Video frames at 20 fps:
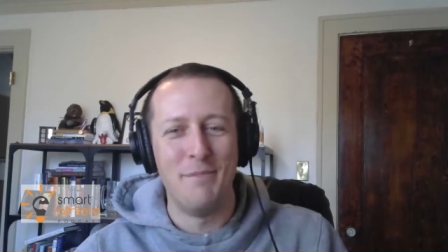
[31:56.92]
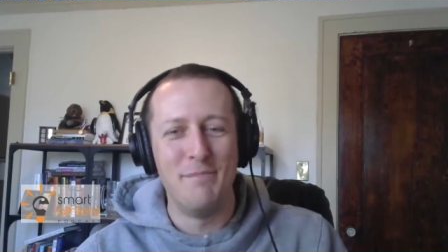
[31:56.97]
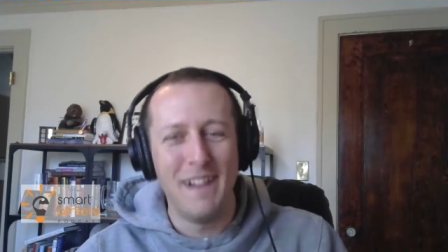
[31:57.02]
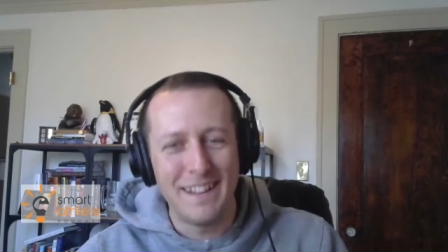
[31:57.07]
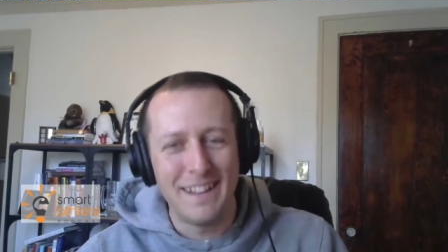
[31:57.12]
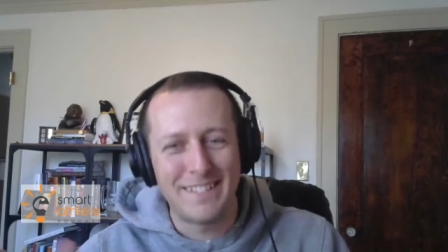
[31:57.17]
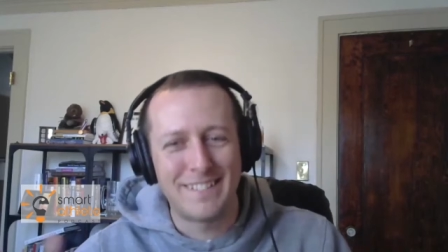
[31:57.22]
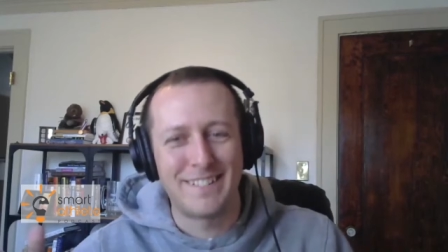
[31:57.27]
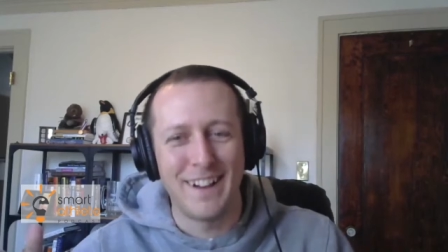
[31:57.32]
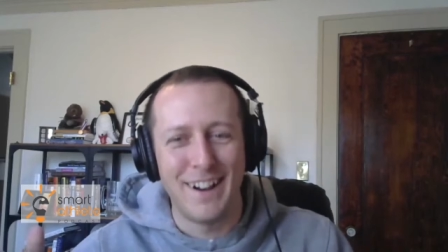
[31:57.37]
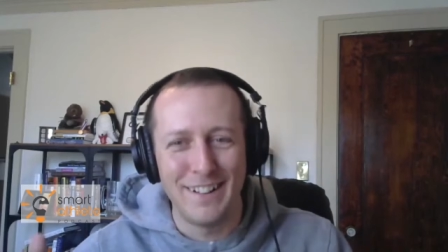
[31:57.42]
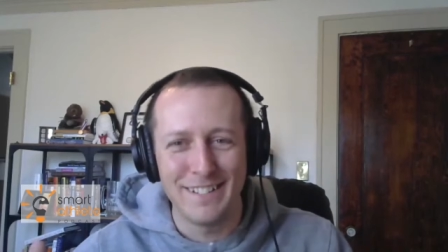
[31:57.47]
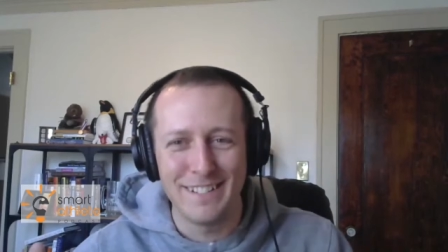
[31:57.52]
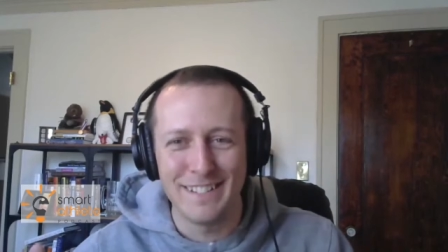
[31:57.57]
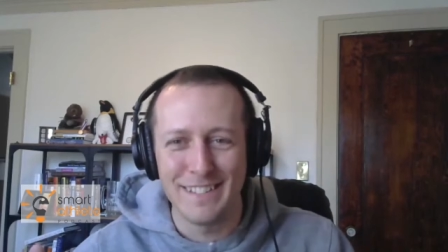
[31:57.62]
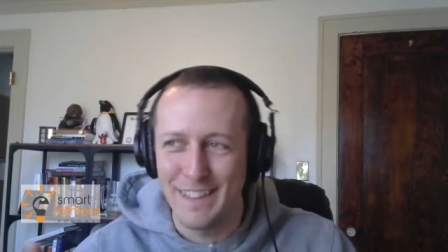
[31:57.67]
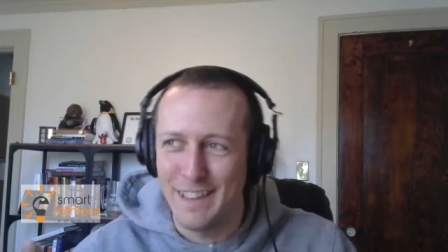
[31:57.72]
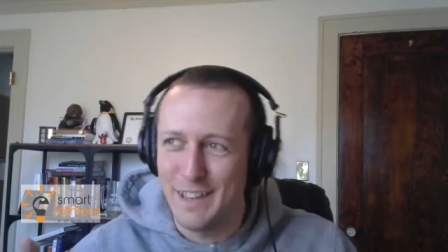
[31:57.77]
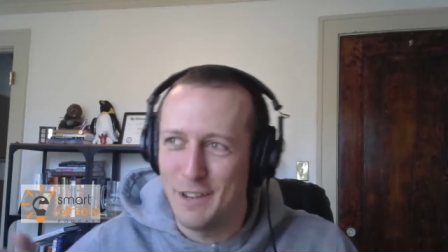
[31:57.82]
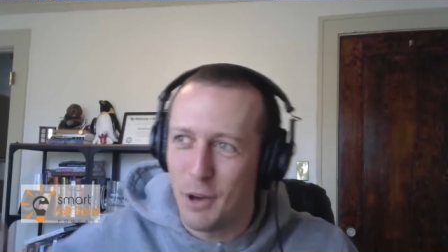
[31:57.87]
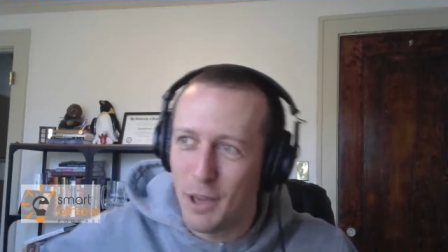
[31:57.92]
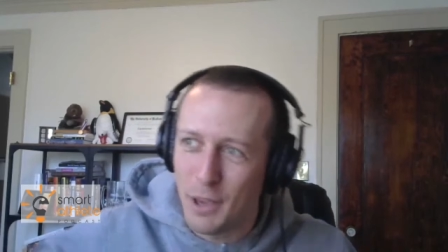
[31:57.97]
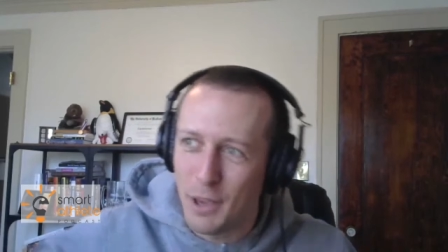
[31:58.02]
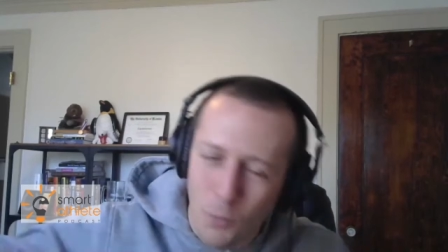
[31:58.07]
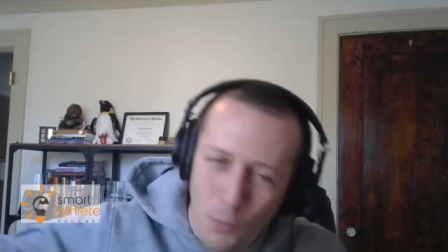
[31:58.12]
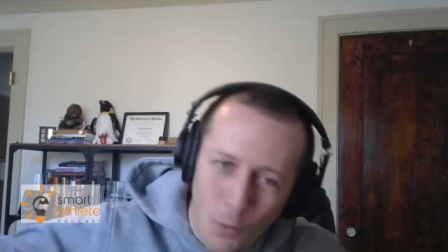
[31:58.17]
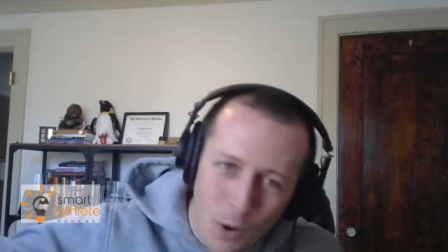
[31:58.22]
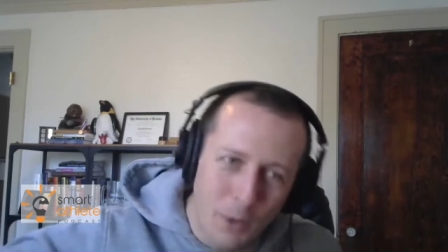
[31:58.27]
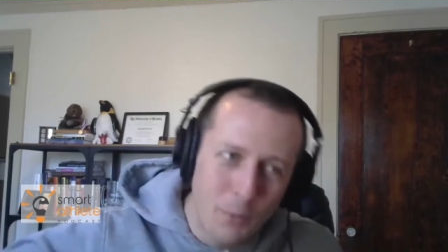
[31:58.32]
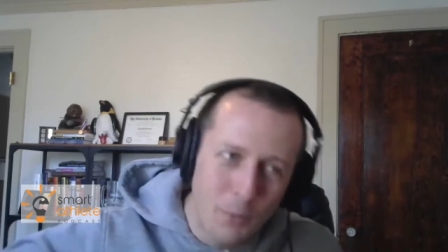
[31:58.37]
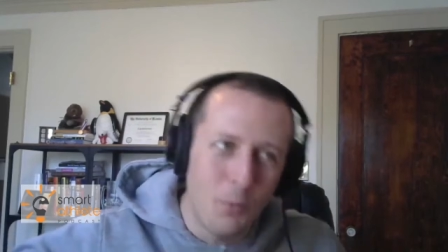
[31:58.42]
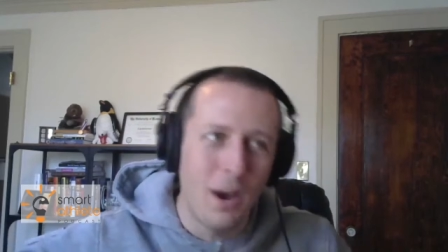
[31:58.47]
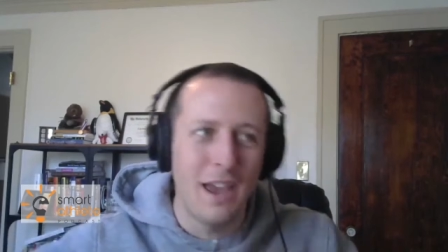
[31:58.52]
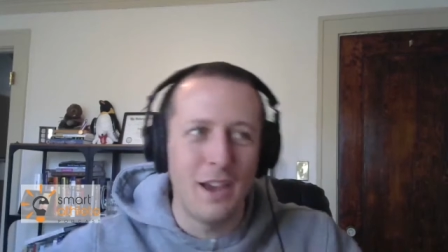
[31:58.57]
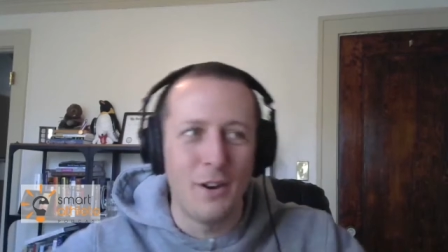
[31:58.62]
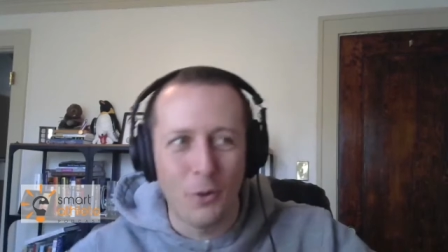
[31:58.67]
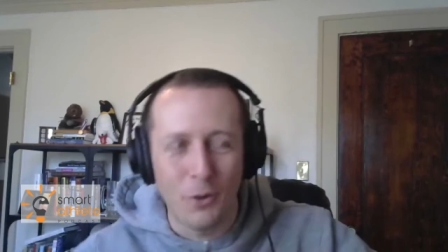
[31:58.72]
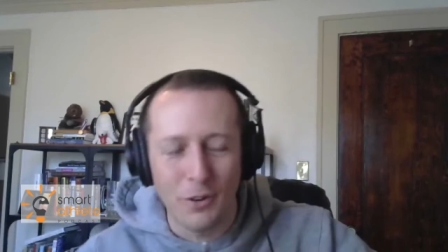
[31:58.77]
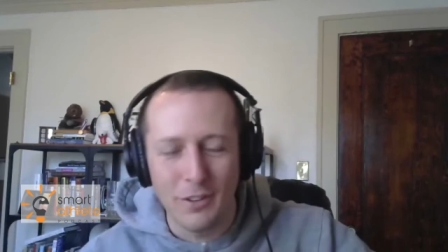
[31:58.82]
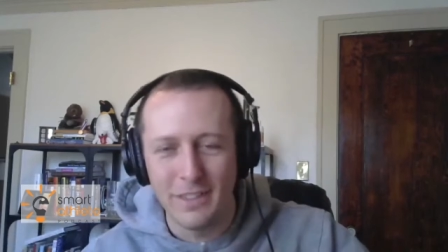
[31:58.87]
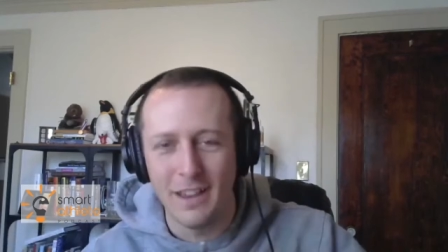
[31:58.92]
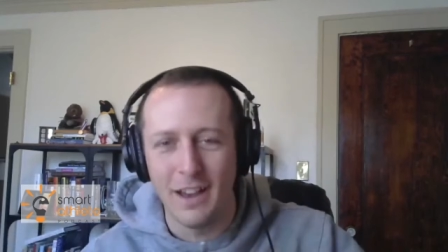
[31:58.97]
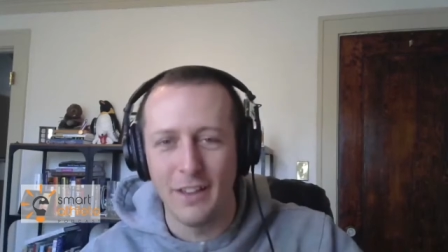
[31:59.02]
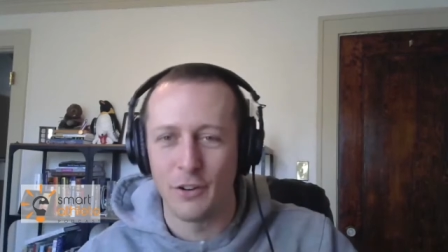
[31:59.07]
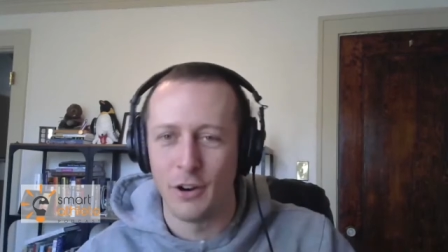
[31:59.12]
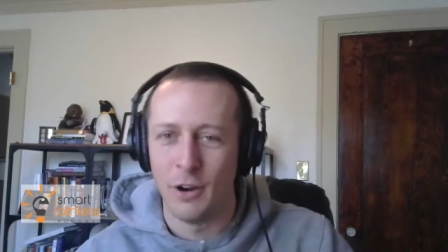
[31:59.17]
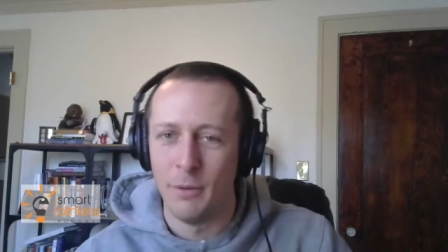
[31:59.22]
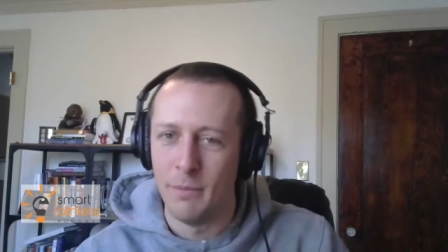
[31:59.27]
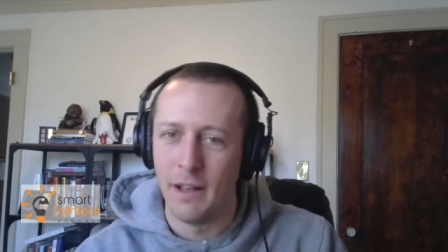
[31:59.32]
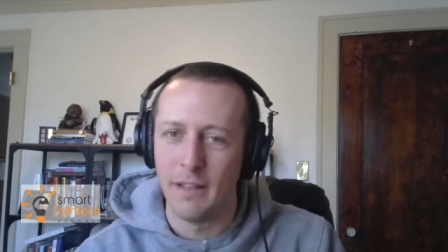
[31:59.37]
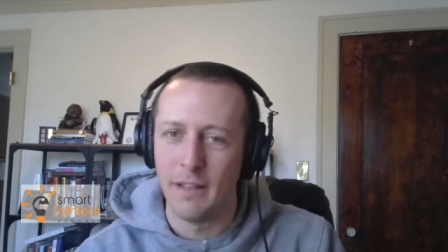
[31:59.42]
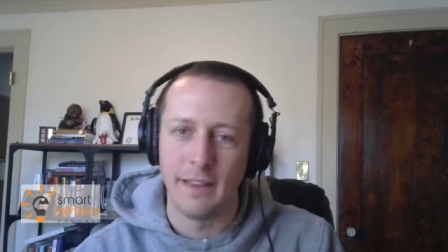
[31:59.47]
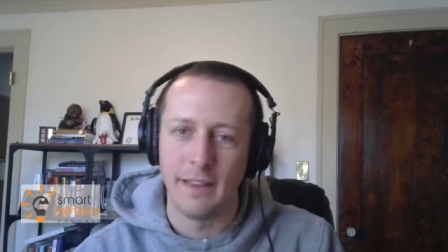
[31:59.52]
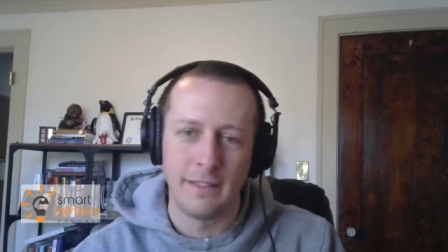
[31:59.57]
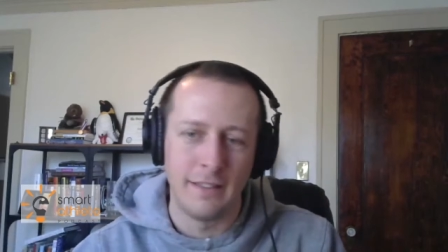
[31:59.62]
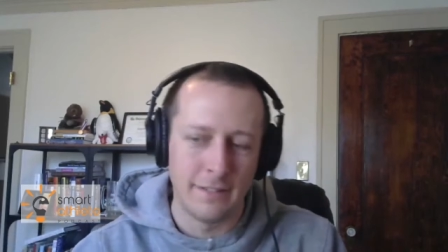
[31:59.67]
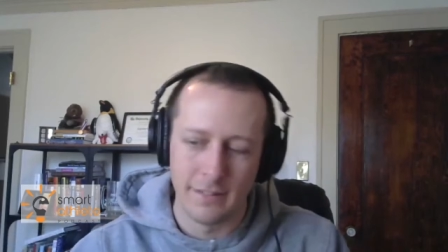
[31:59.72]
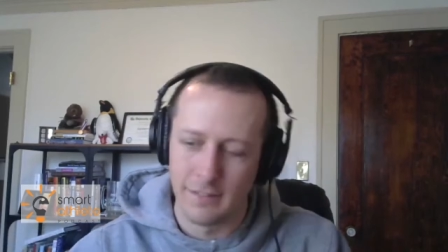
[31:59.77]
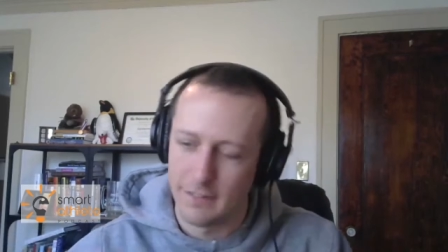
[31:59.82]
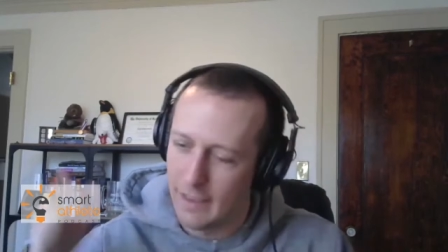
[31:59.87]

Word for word: I'm not solidly like one way or the other. I'm not like this